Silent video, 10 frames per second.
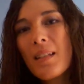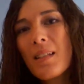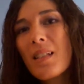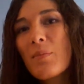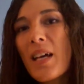
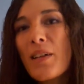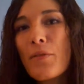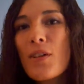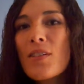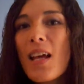This is my
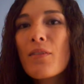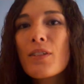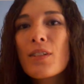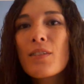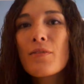first
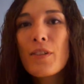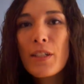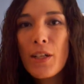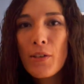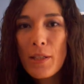ever
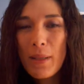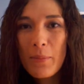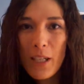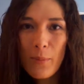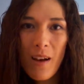video in my
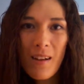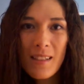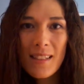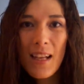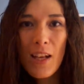
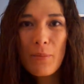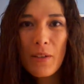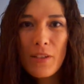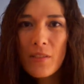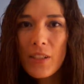mailbox. My
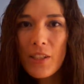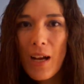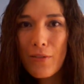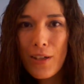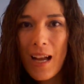first video
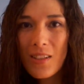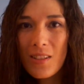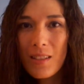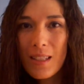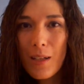ever,
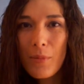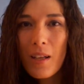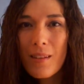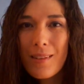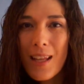actually. I'm
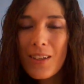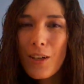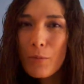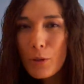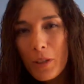not that
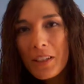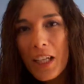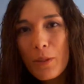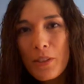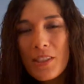comfortable on
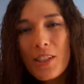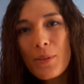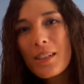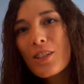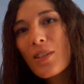camera, so
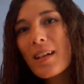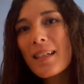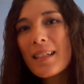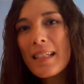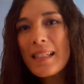we're gonna try
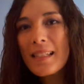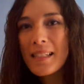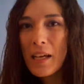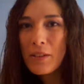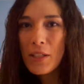it and
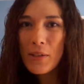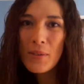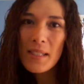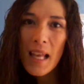see how it goes.